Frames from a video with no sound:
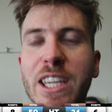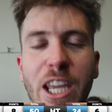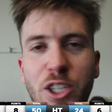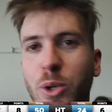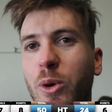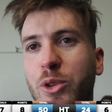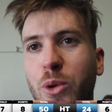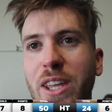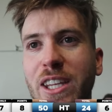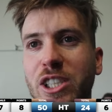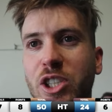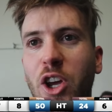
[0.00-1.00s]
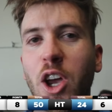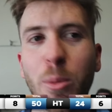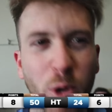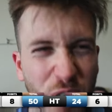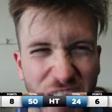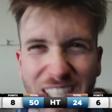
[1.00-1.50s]
Kick two or three this
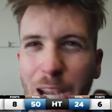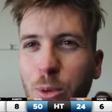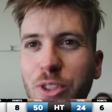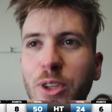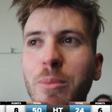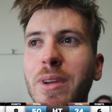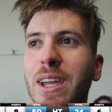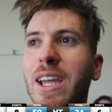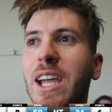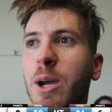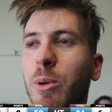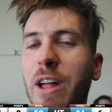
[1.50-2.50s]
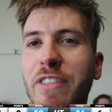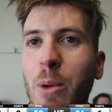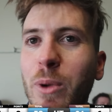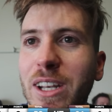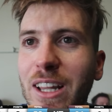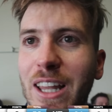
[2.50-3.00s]
term, or just stay with them. We'll have
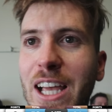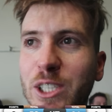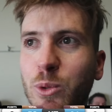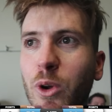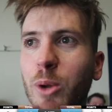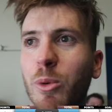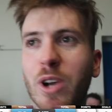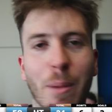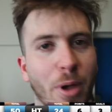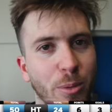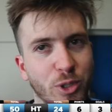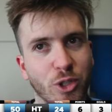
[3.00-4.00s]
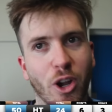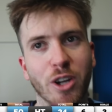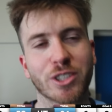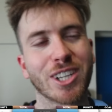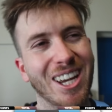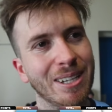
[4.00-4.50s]
that win in the last quarter. We'll come home
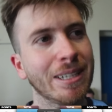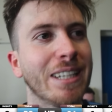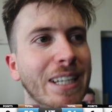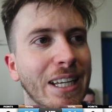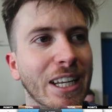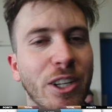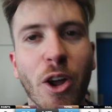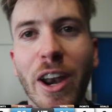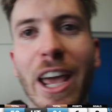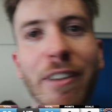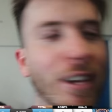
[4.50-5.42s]
strong. So, not out